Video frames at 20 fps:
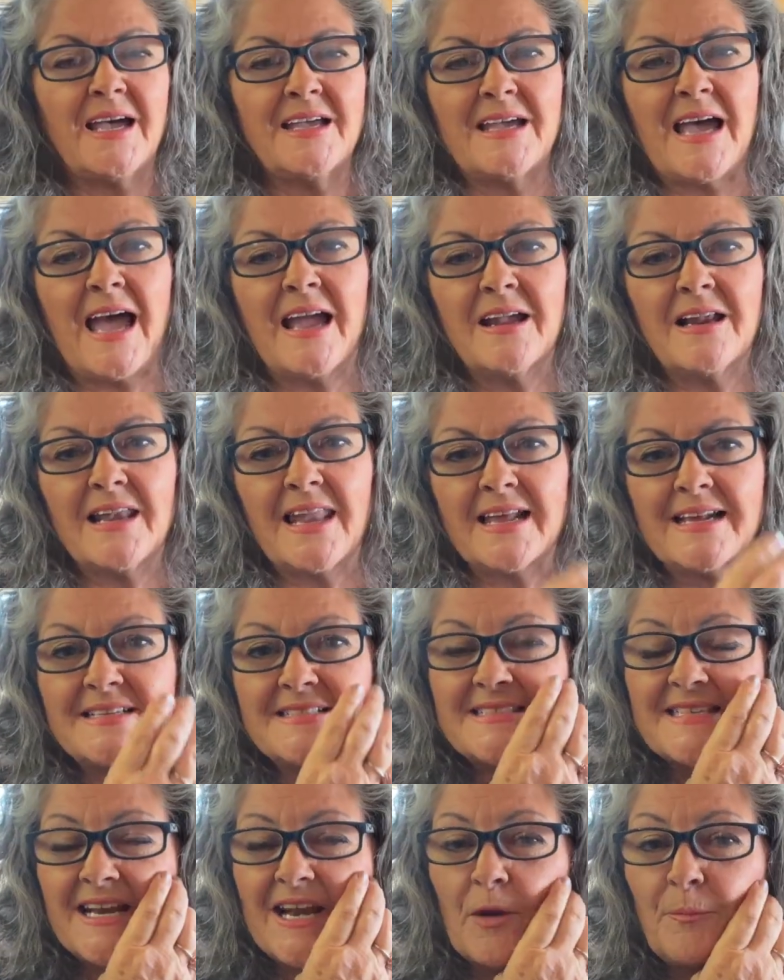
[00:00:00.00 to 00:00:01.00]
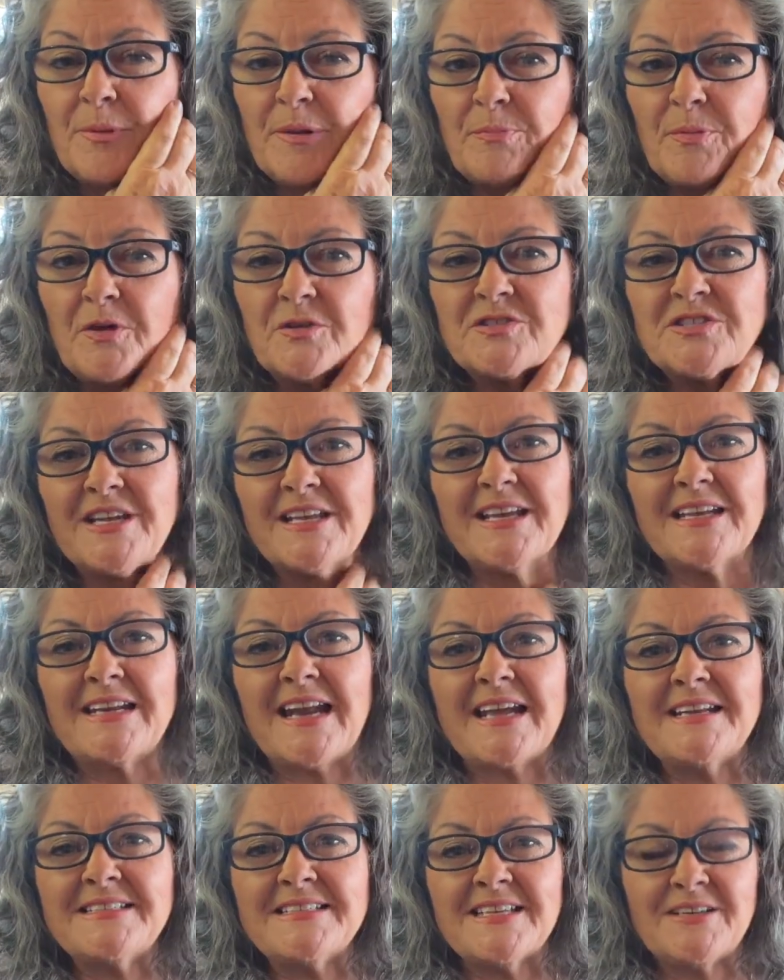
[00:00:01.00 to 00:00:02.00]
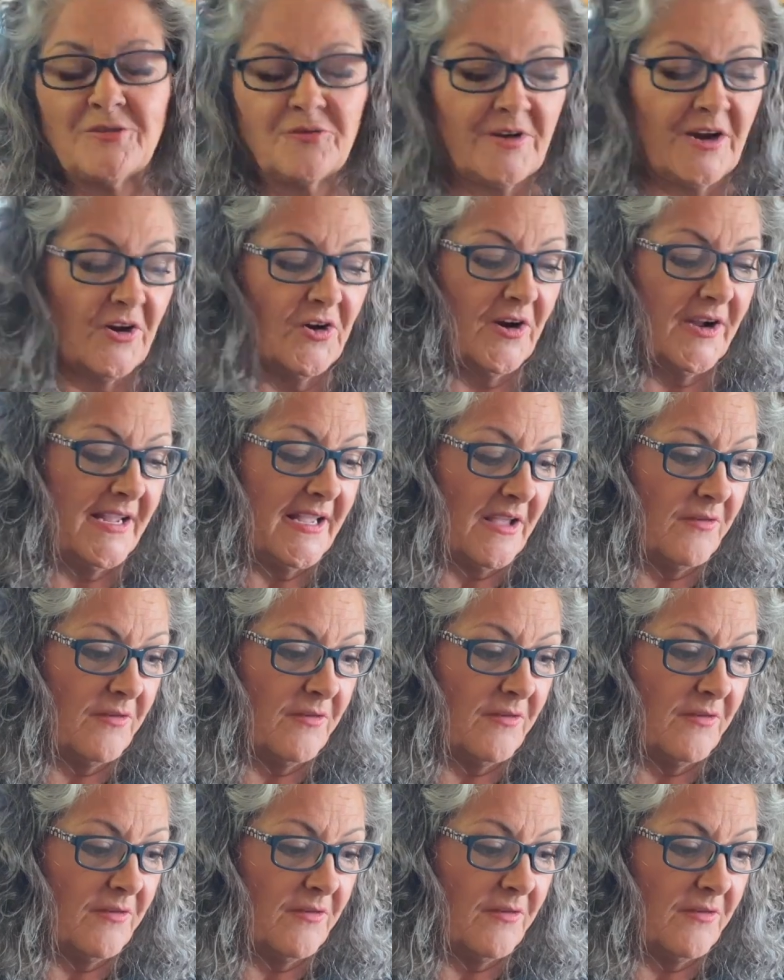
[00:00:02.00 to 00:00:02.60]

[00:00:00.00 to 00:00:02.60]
Like I said, I'll be posting an itinerary,